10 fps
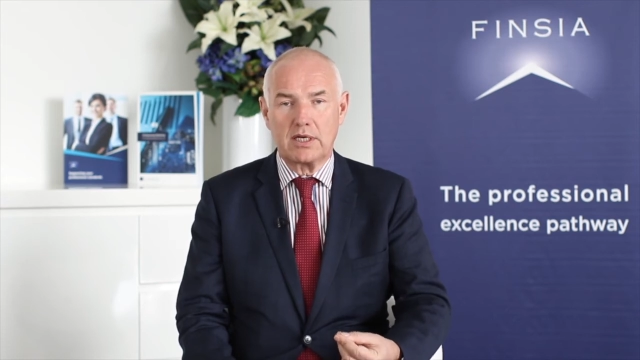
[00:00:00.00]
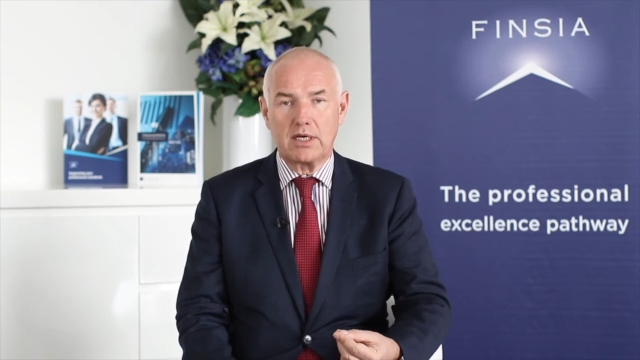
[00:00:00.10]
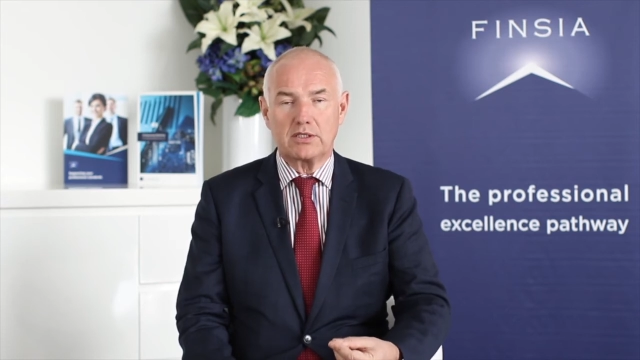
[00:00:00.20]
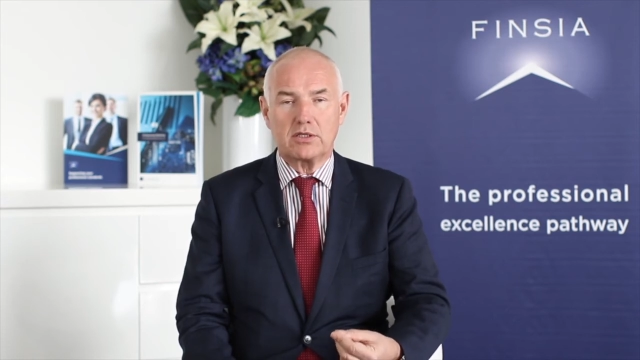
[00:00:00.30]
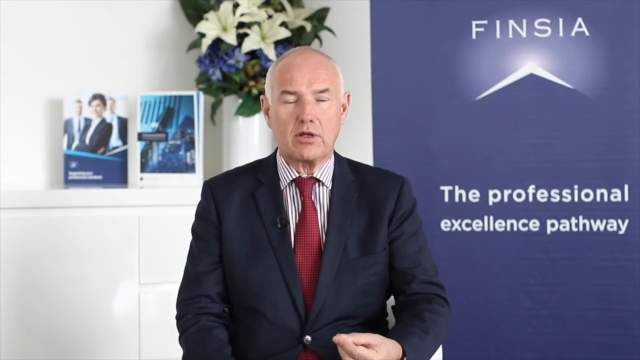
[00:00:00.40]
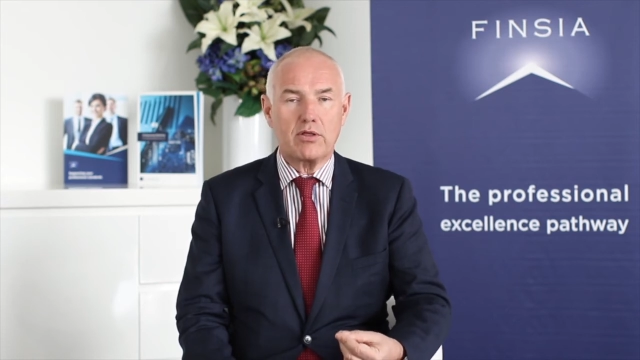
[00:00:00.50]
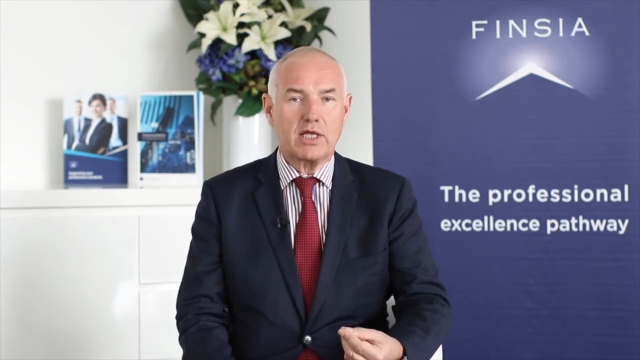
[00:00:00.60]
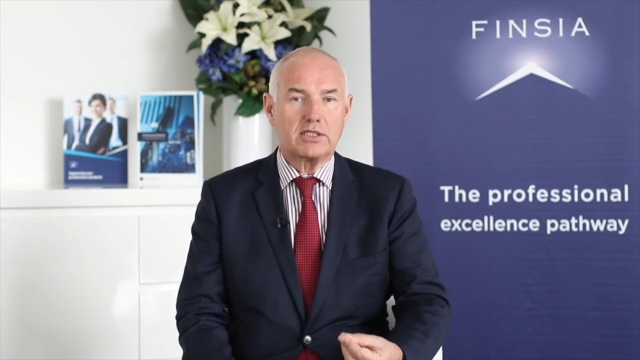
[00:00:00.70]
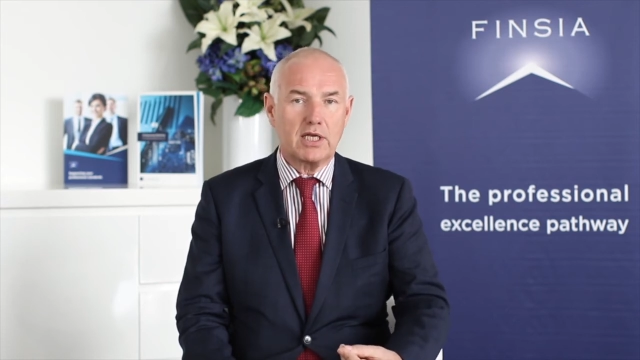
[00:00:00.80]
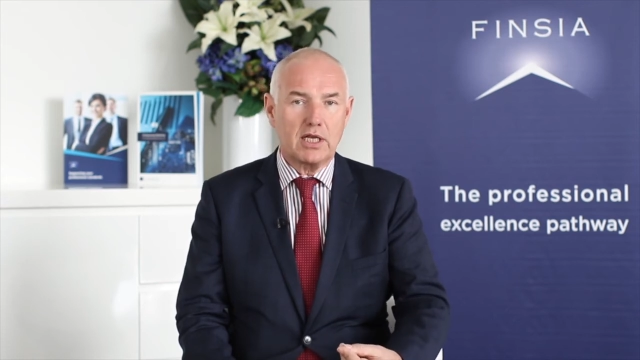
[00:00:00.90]
is to know
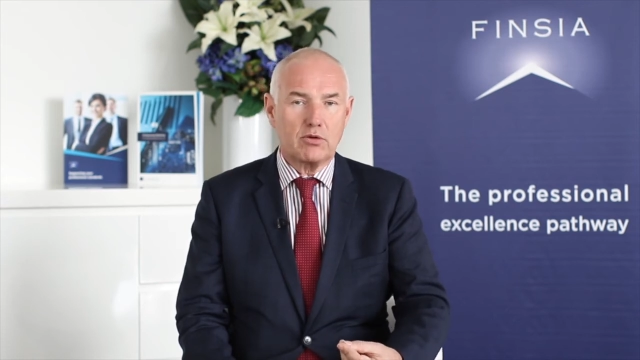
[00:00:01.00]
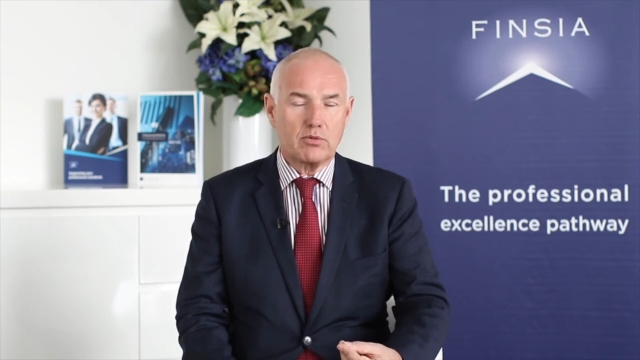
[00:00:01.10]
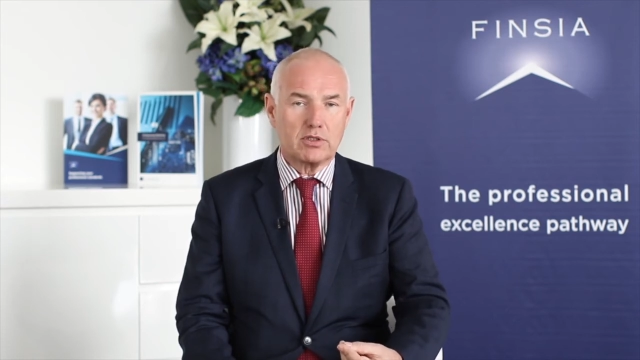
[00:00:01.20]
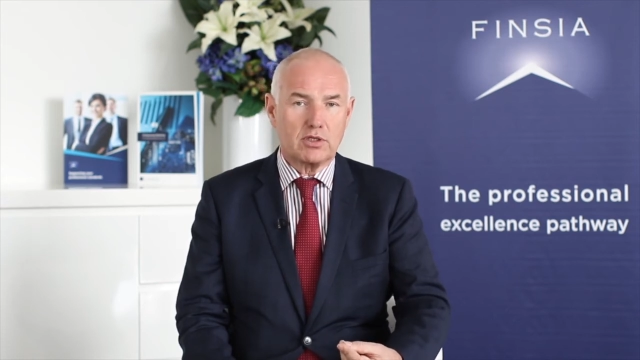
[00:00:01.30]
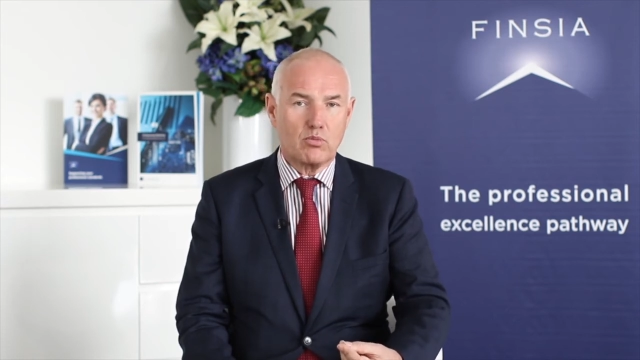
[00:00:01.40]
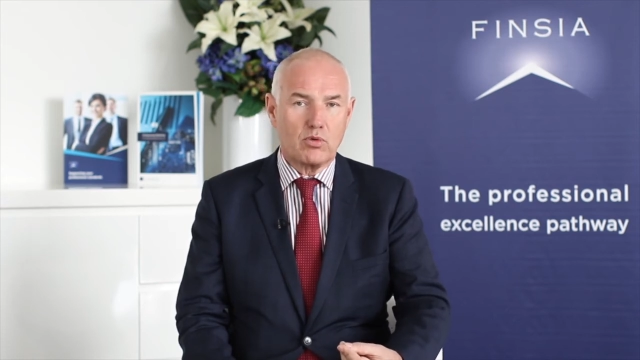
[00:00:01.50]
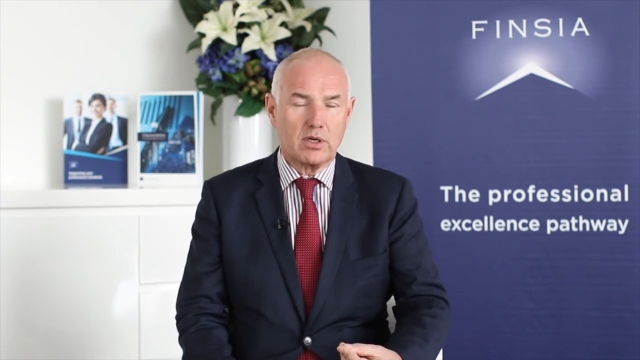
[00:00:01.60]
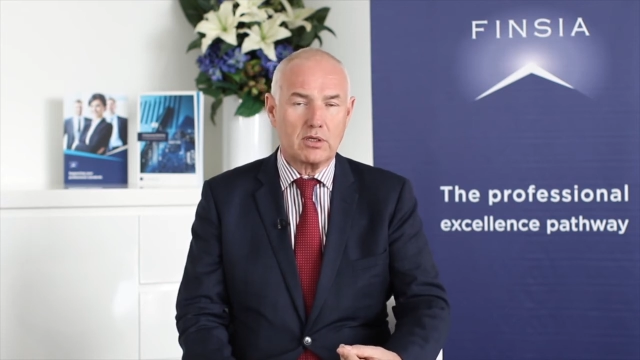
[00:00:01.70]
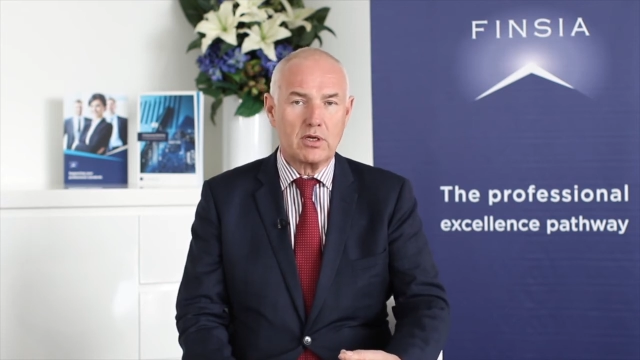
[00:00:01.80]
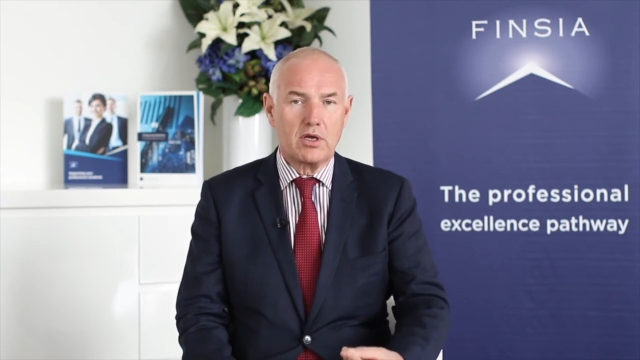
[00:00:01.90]
they're dealing with
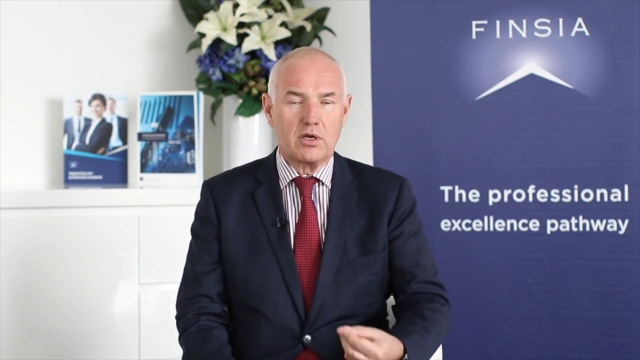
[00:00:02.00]
someone